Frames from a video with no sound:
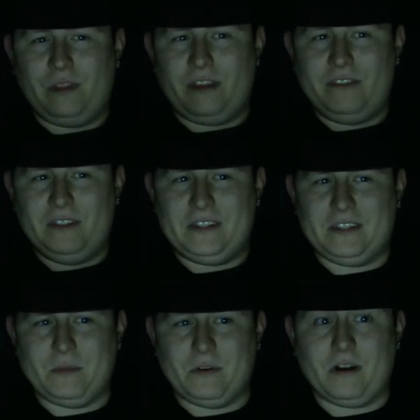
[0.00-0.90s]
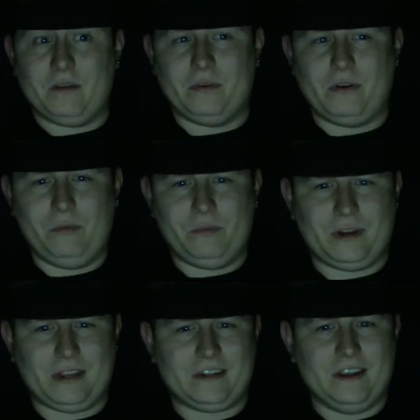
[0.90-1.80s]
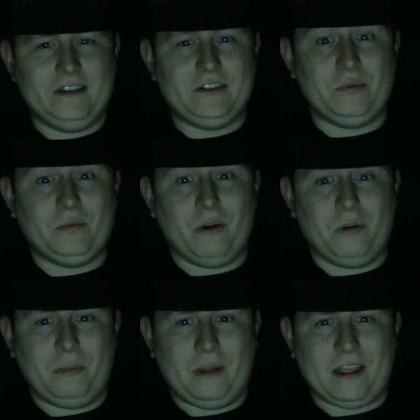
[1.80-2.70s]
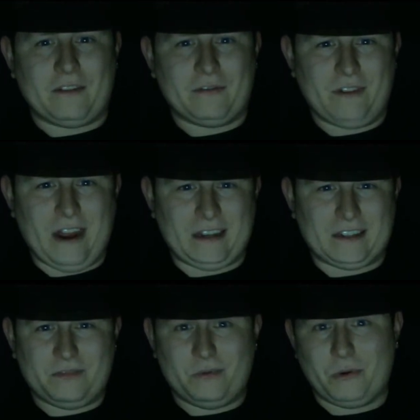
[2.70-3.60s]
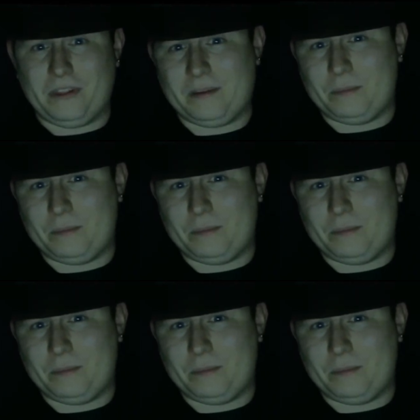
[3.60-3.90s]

it is more appropriate to roleplay fright for their